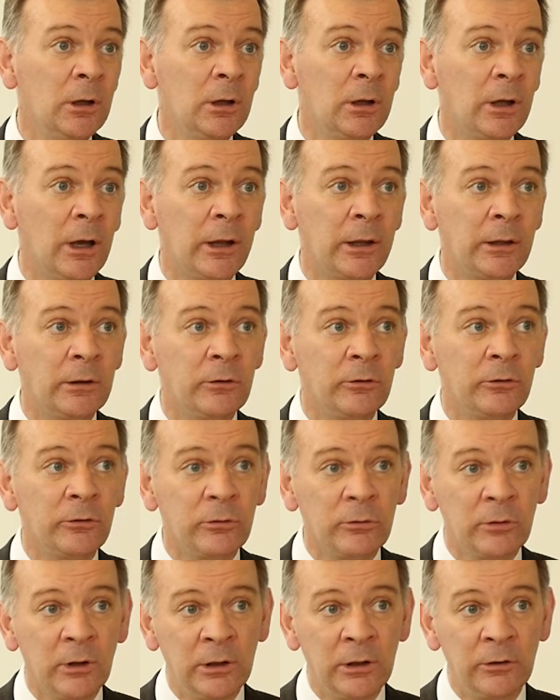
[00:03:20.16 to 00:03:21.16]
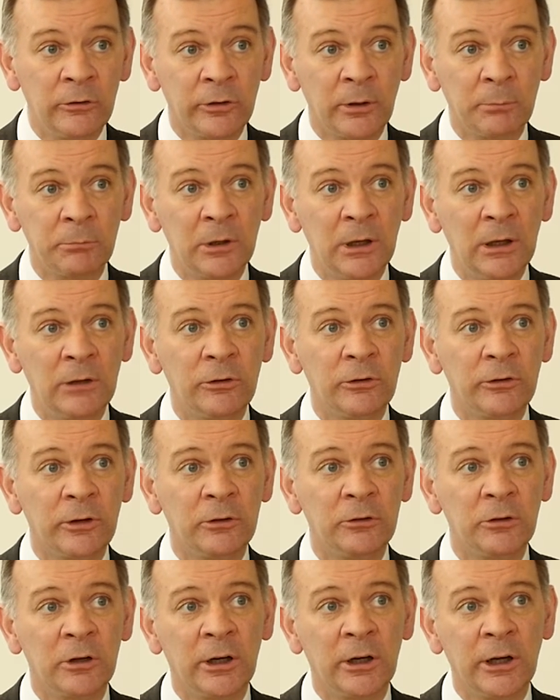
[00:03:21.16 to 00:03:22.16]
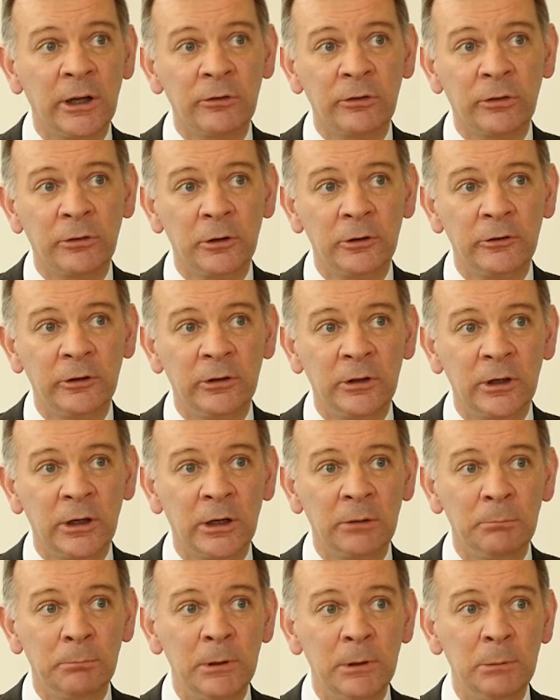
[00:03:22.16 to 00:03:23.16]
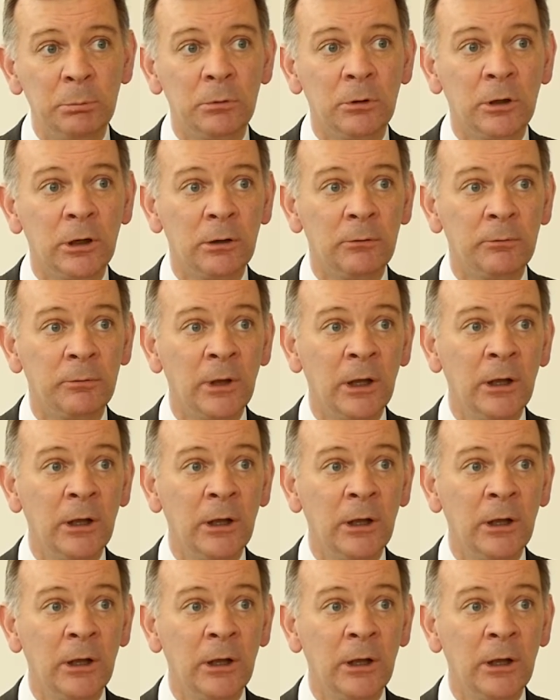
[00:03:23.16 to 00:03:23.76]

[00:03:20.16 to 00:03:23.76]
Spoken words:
And in some cases under IAS 39, people have